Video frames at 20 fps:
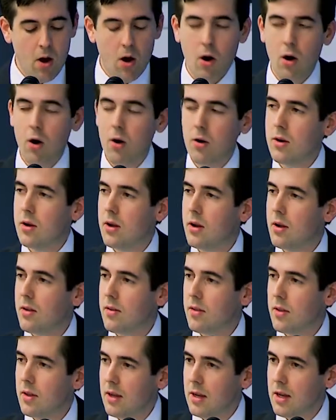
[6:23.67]
on
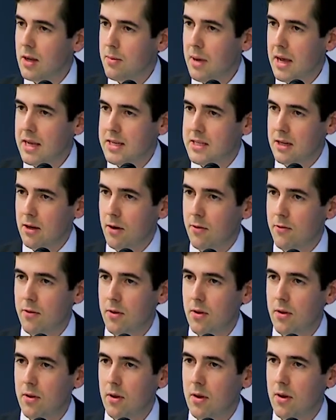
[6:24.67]
the capacity of
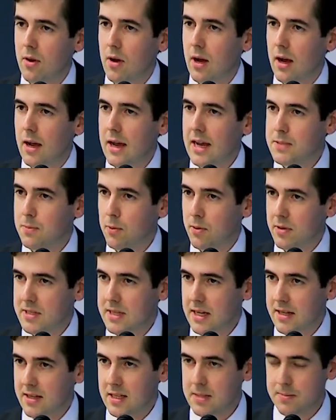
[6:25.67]
export
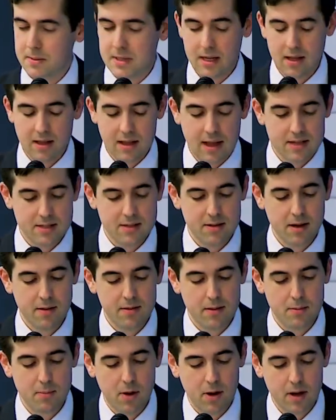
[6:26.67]
sectors, particularly
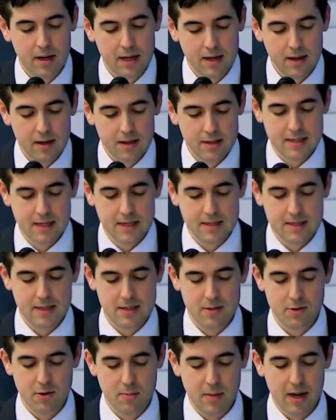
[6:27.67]
outside the mining
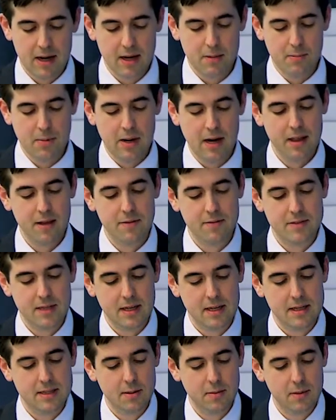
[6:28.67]
sector, to remain competitive
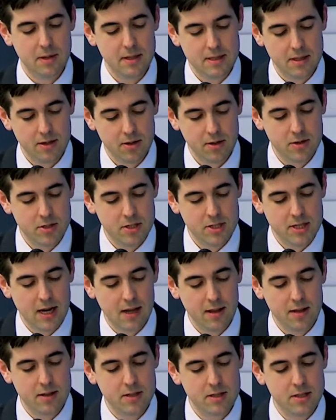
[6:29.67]
is a huge
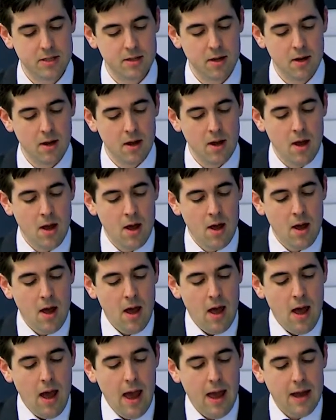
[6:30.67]
challenge.
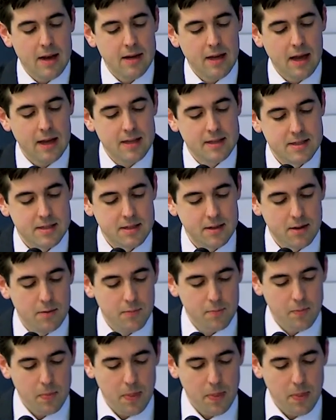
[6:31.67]
And as